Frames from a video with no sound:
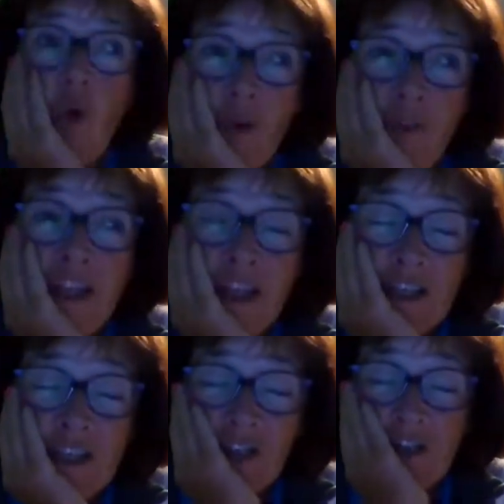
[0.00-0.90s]
Well, we've had a
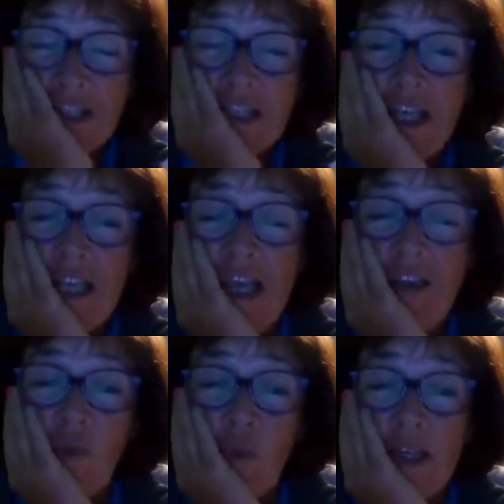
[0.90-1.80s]
nice lot this year,
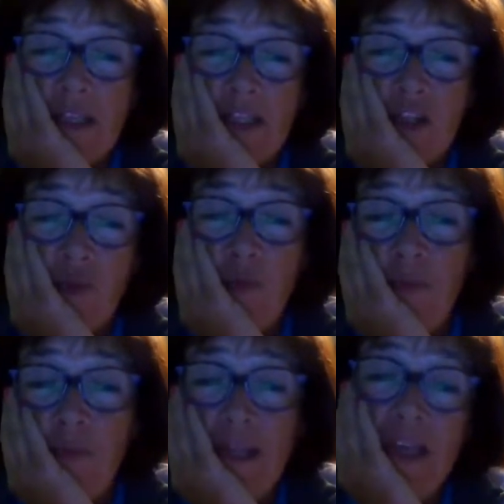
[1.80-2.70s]
haven't we? So you've
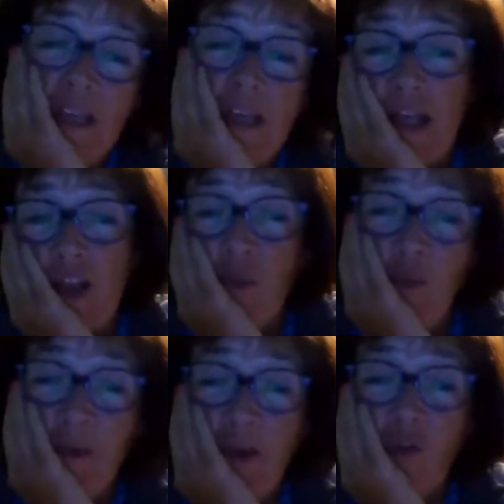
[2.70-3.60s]
probably
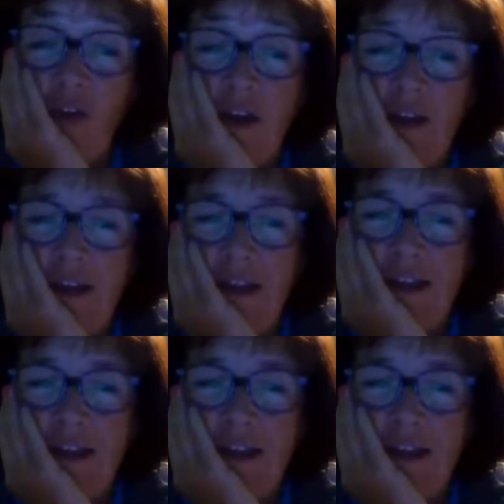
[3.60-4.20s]
been all right.